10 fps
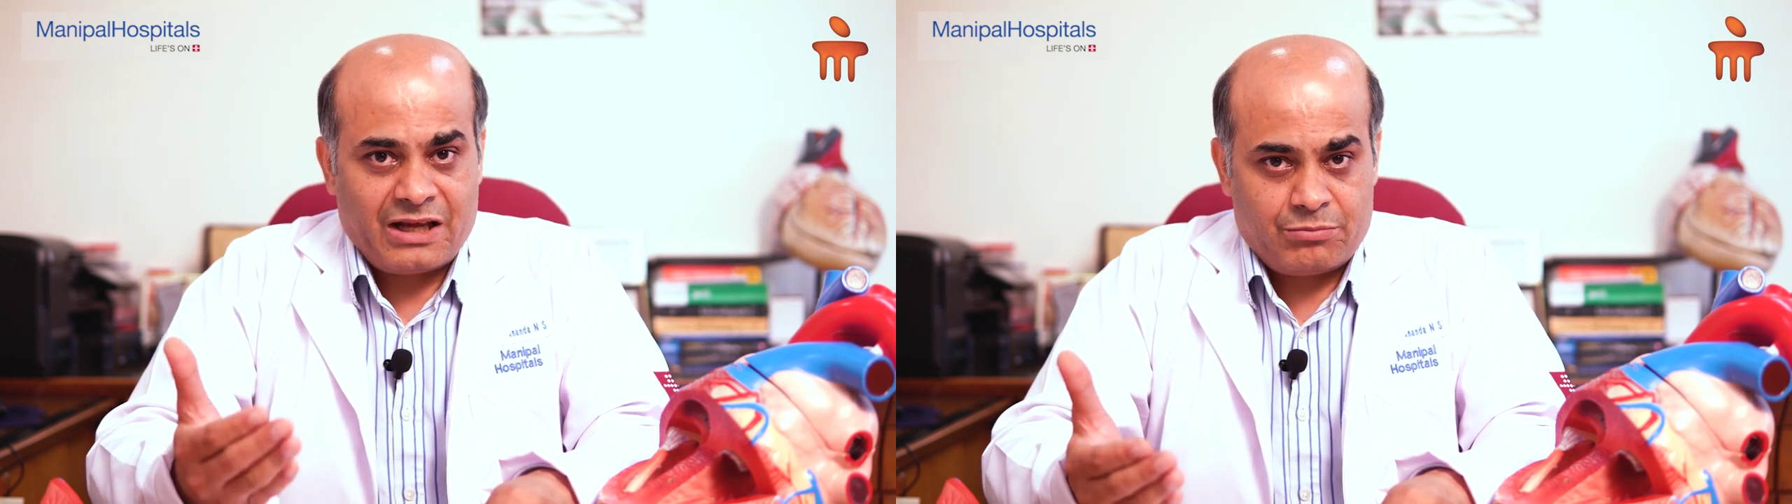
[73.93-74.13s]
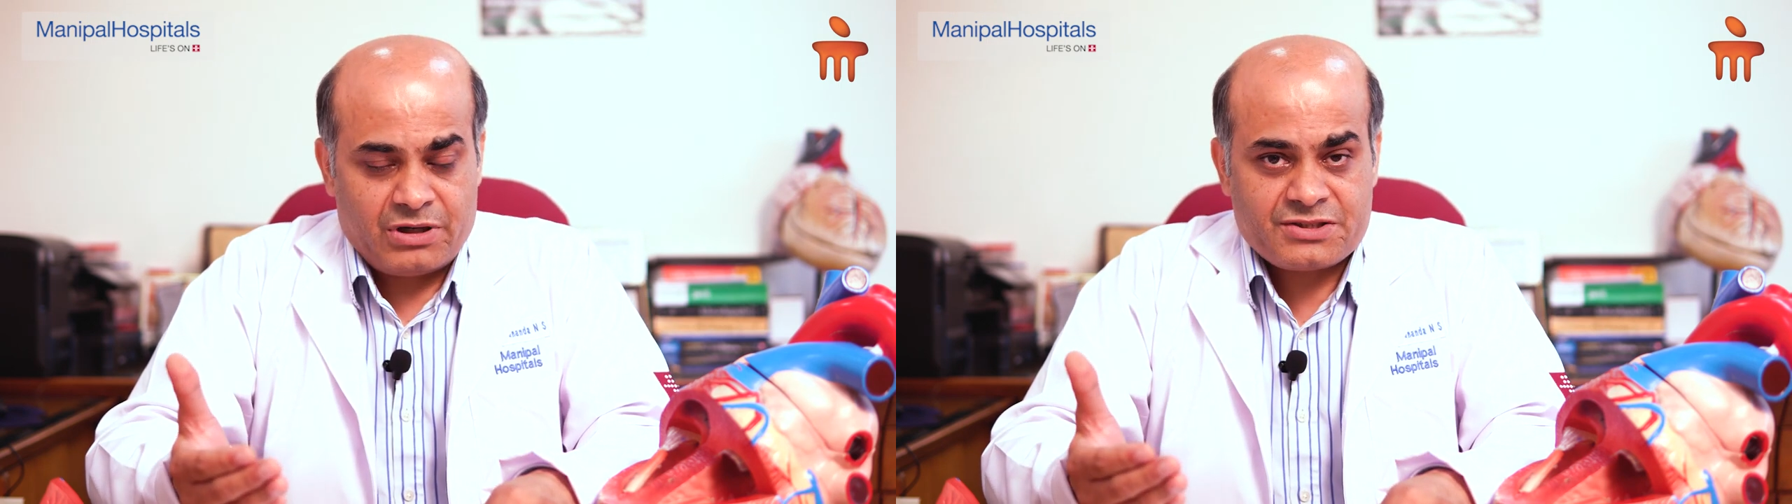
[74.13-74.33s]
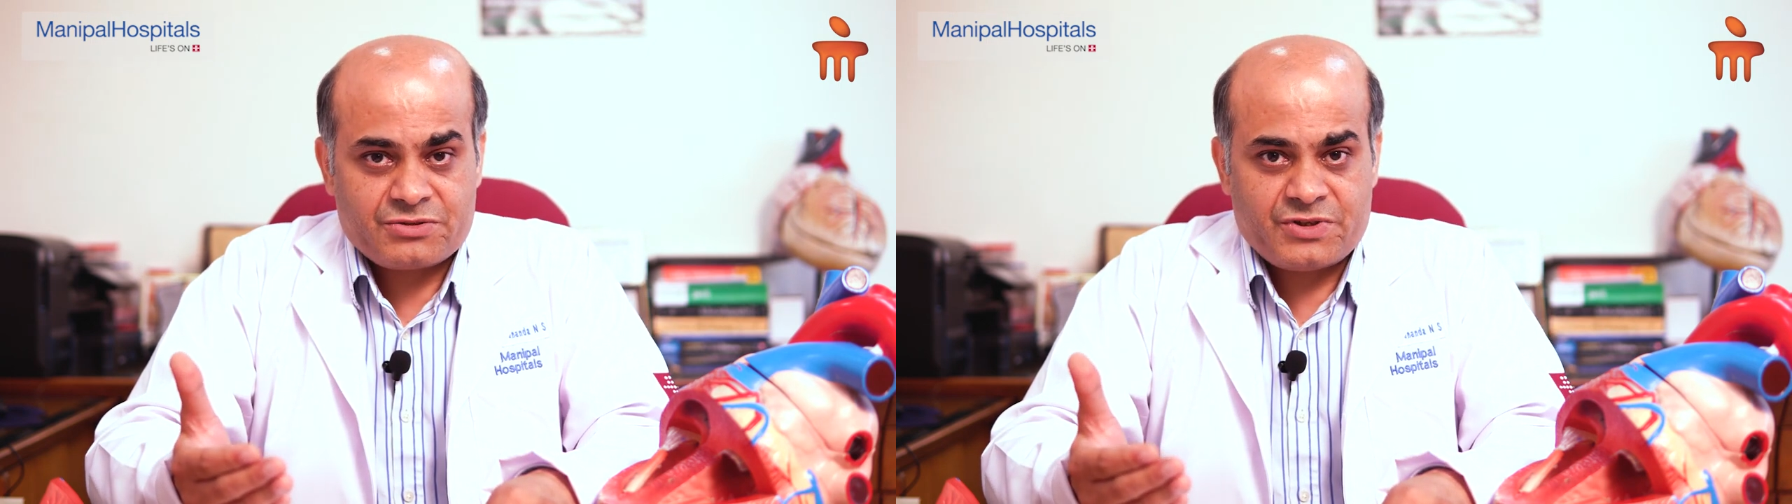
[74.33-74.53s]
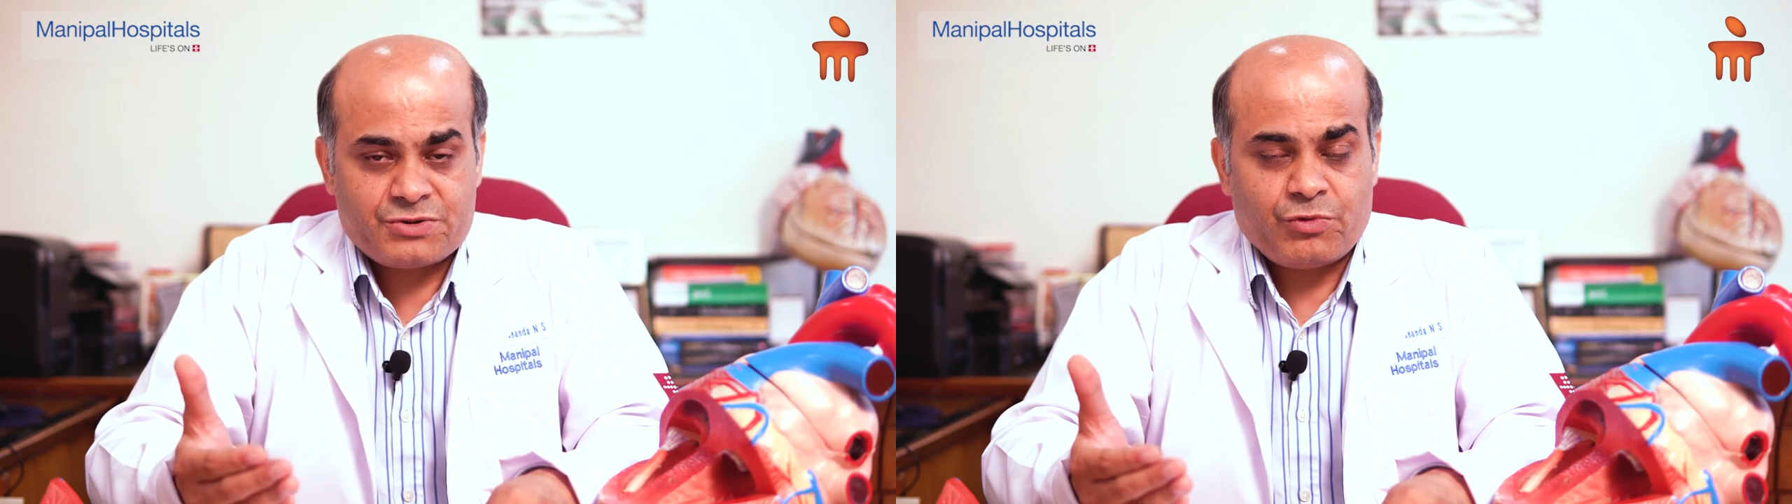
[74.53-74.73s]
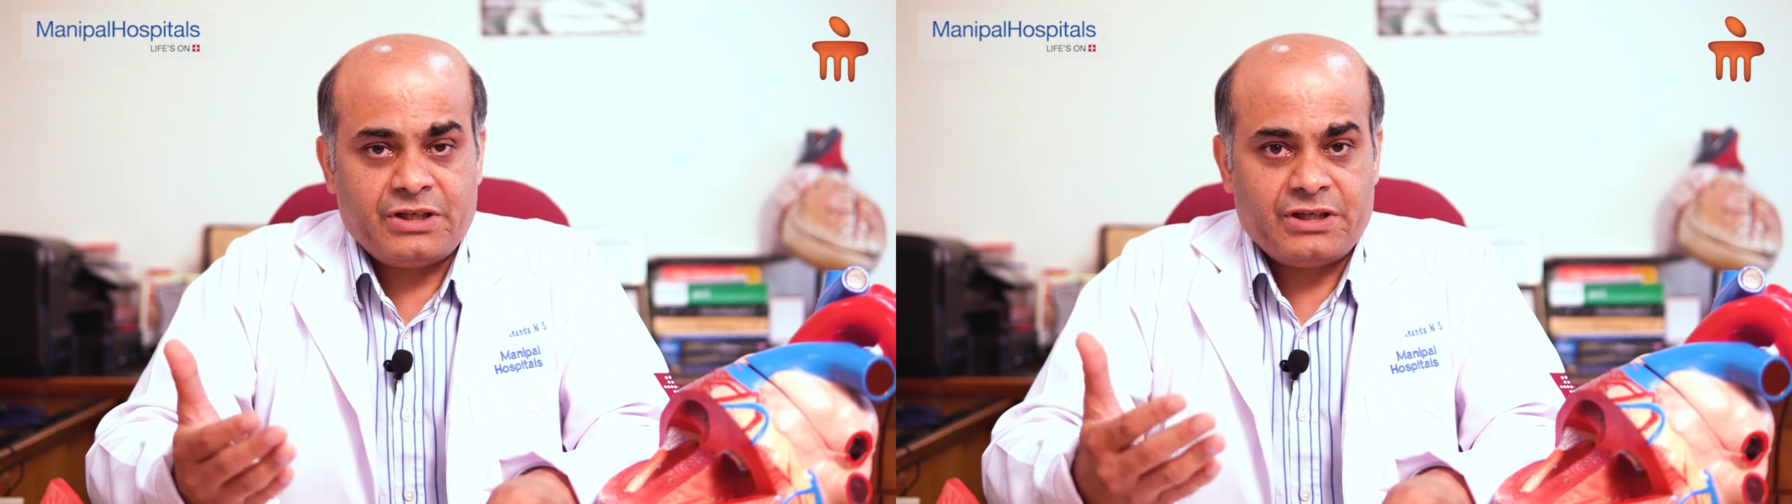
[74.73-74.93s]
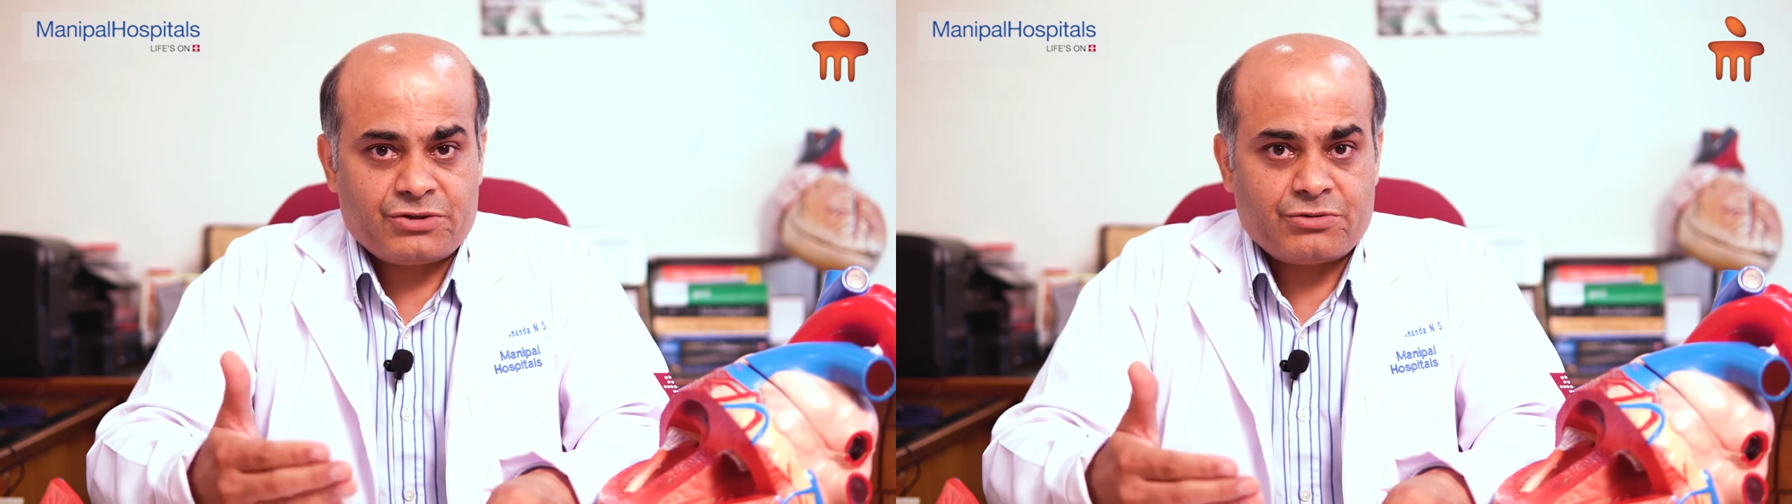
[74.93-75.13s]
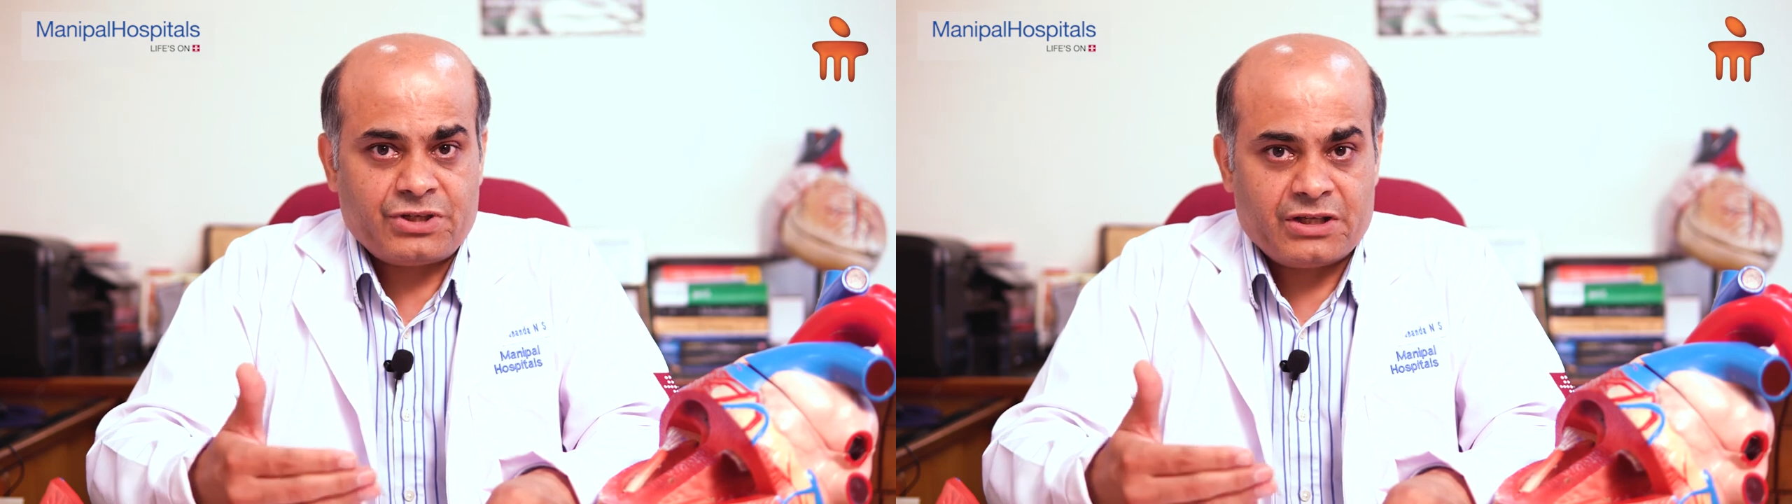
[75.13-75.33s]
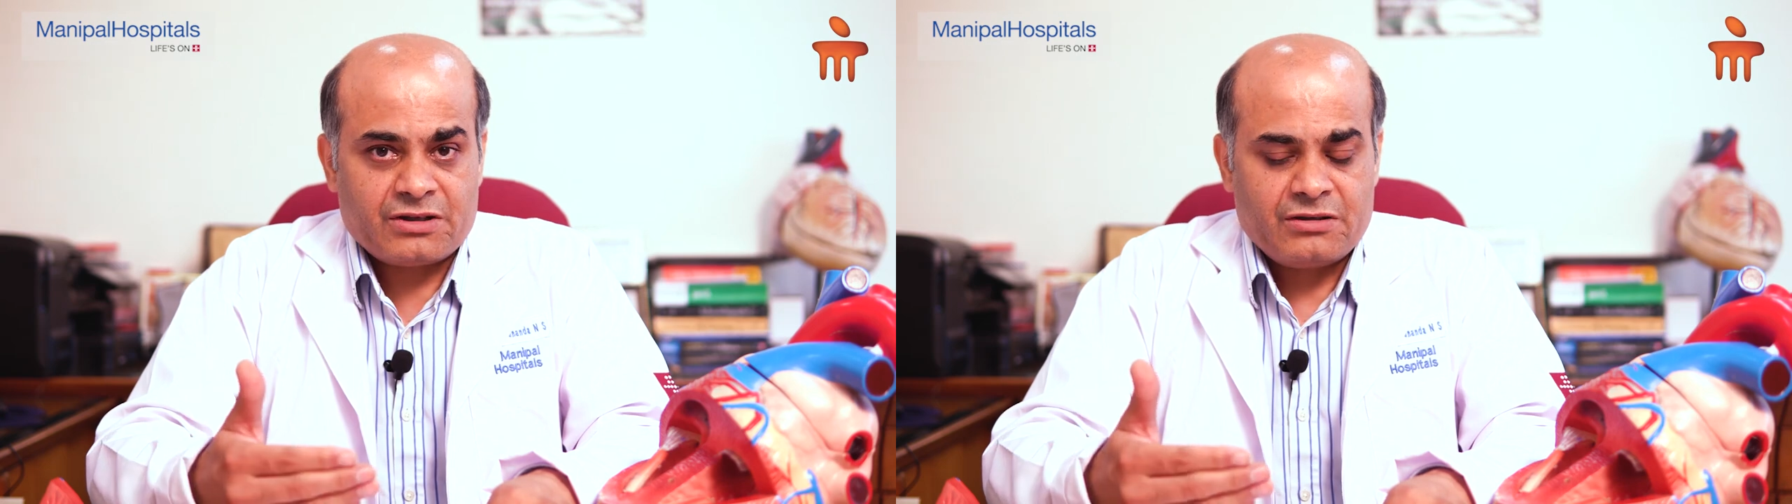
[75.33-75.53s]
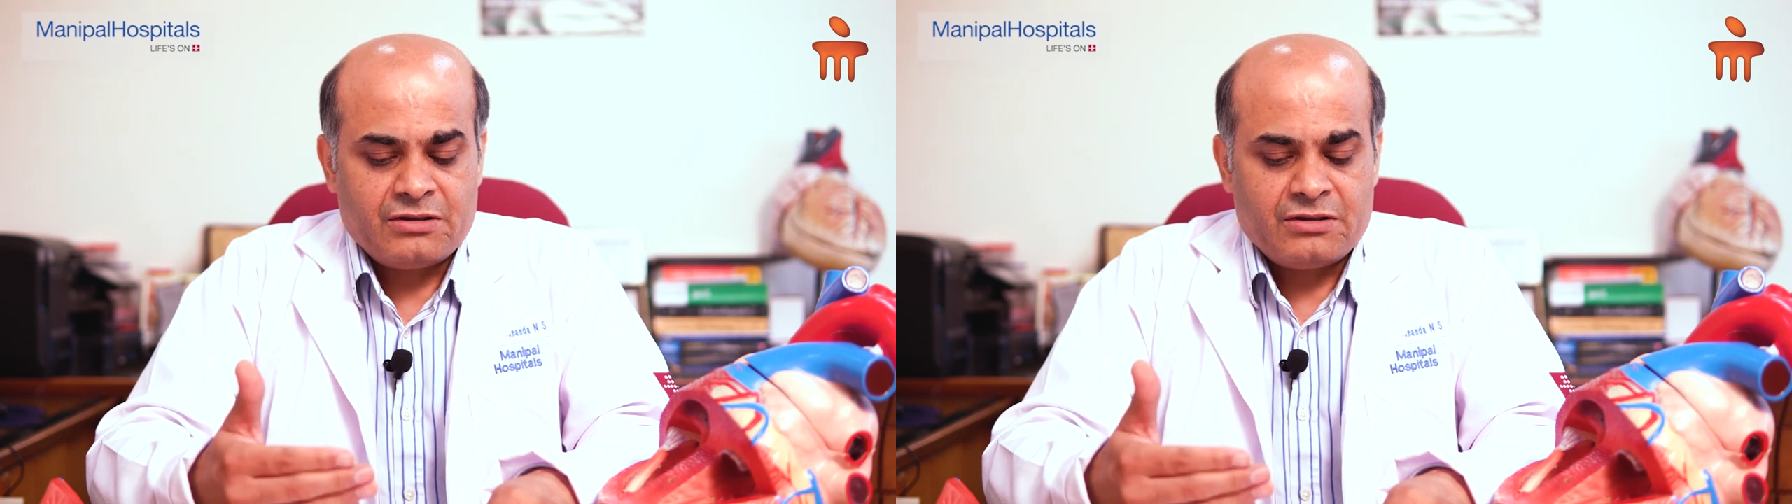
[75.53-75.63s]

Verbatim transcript: tablets which one need to take.